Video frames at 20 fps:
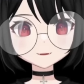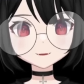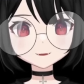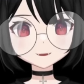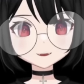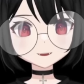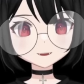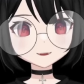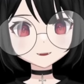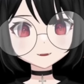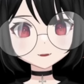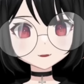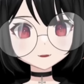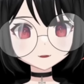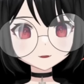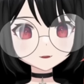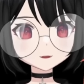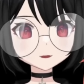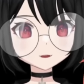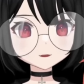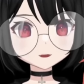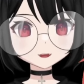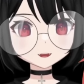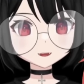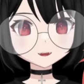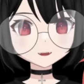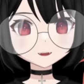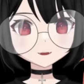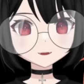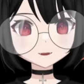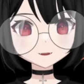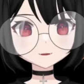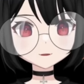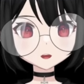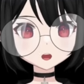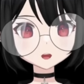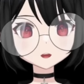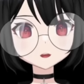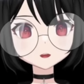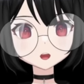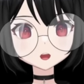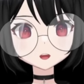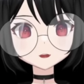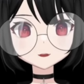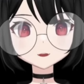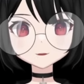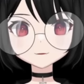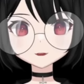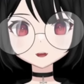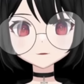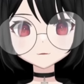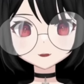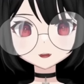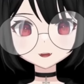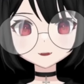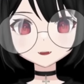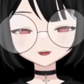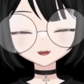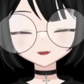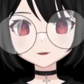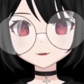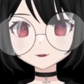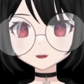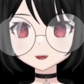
it just shouldn't be this low quality, if I'm being honest.